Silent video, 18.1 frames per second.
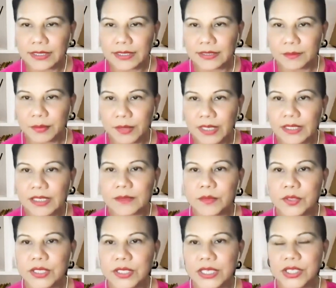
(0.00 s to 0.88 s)
BRCA
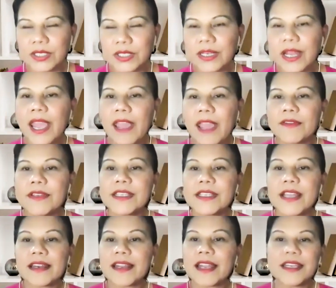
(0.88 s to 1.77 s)
mutation, I haven't
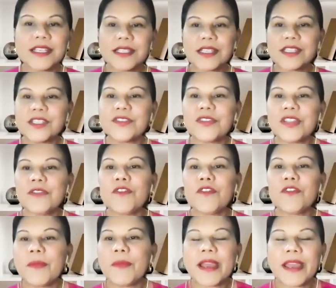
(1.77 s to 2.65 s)
done any surgery
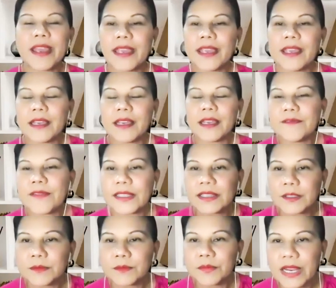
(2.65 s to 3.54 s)
for my
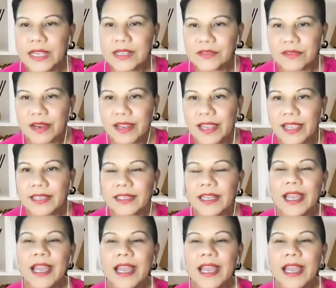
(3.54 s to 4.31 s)
affected breast, right?